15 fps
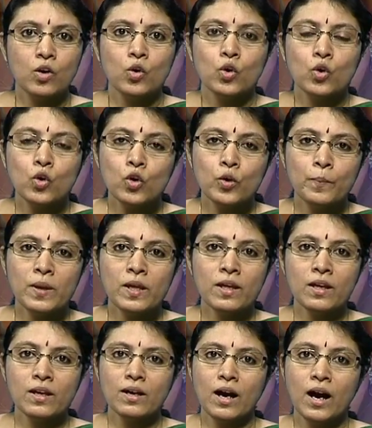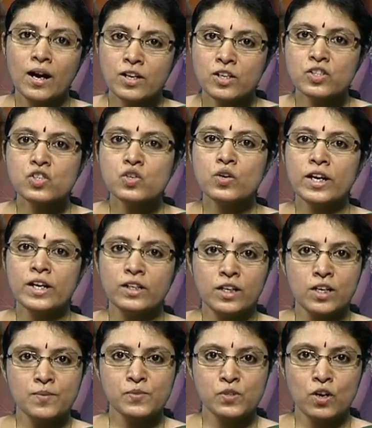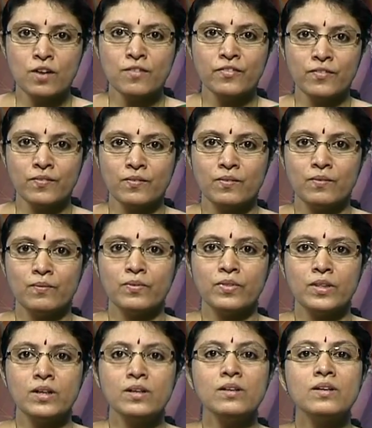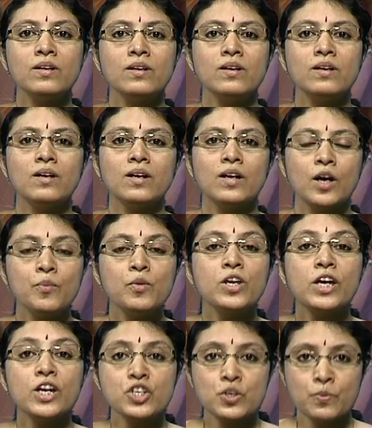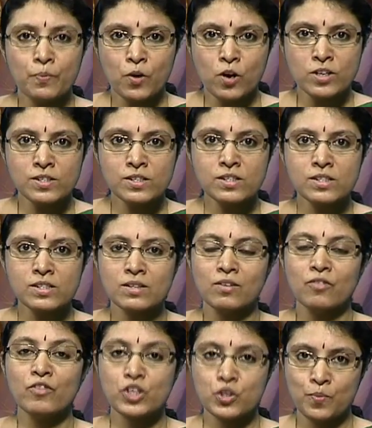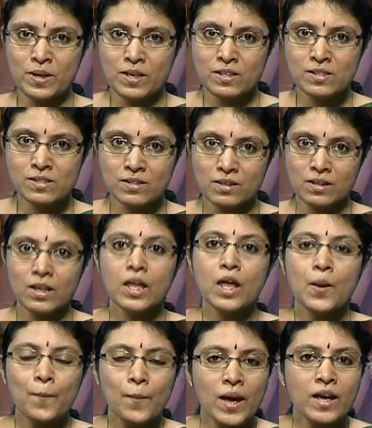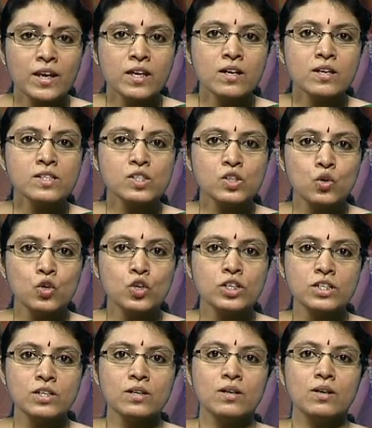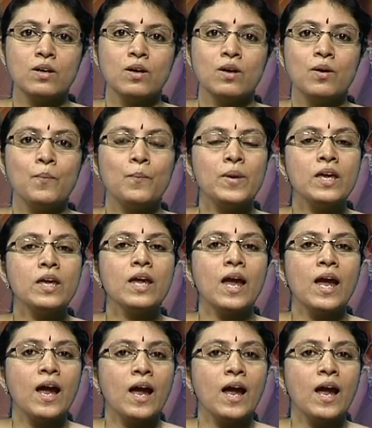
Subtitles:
could be understood in terms of the communication process, which means barriers could be